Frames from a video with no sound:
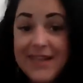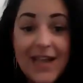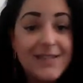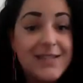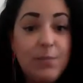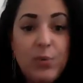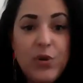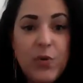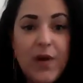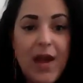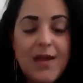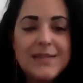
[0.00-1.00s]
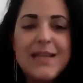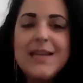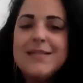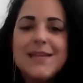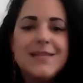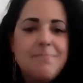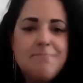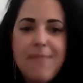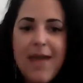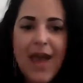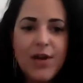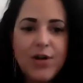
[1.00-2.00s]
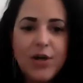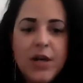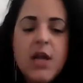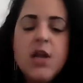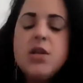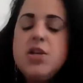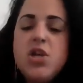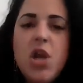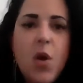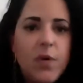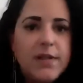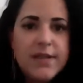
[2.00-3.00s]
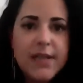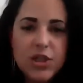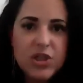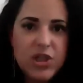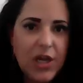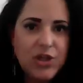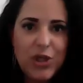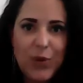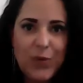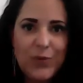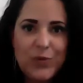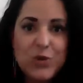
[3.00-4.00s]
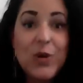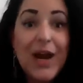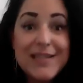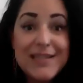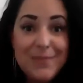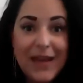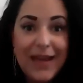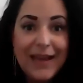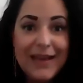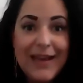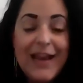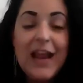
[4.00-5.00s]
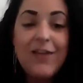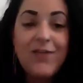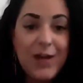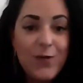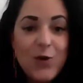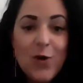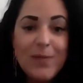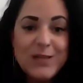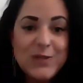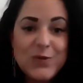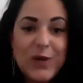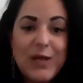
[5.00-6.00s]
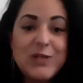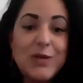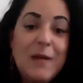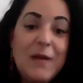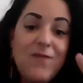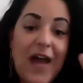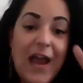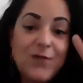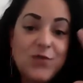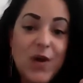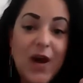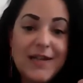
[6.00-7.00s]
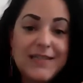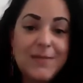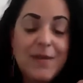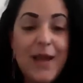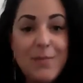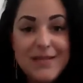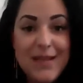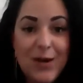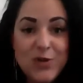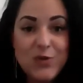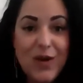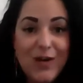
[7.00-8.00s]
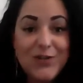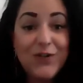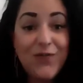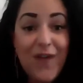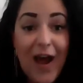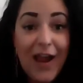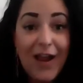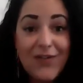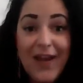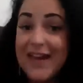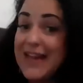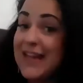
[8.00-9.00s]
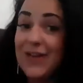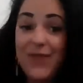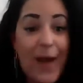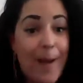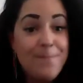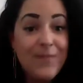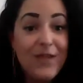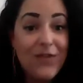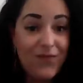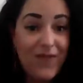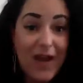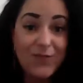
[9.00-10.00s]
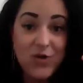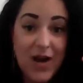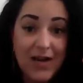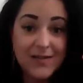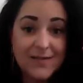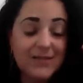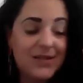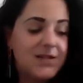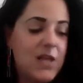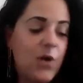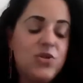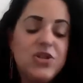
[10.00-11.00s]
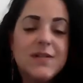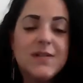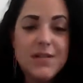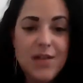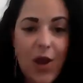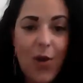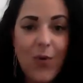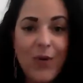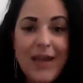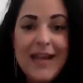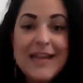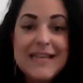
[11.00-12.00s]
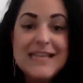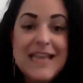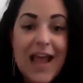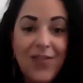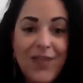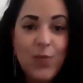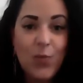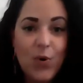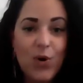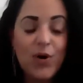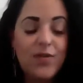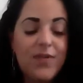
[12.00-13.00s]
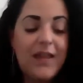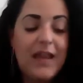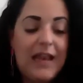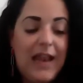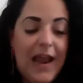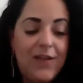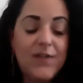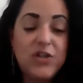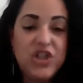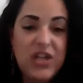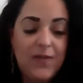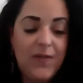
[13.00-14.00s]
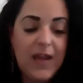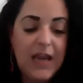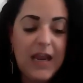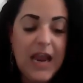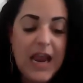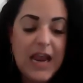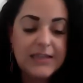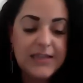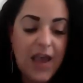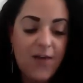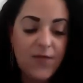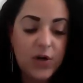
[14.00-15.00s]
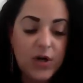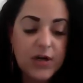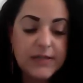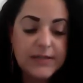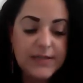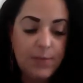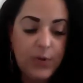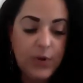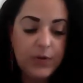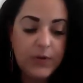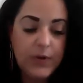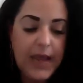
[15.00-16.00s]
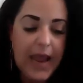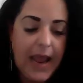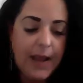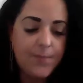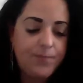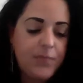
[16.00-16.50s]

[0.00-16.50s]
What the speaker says: That's simple, you guys. And it doesn't matter. No one's going to judge you. Trust me. If any of you know my story, it took me 5 tries to become a sales director. 5. I didn't give up. 5 tries. So just know nothing worth in life achieving is ever simple. Okay.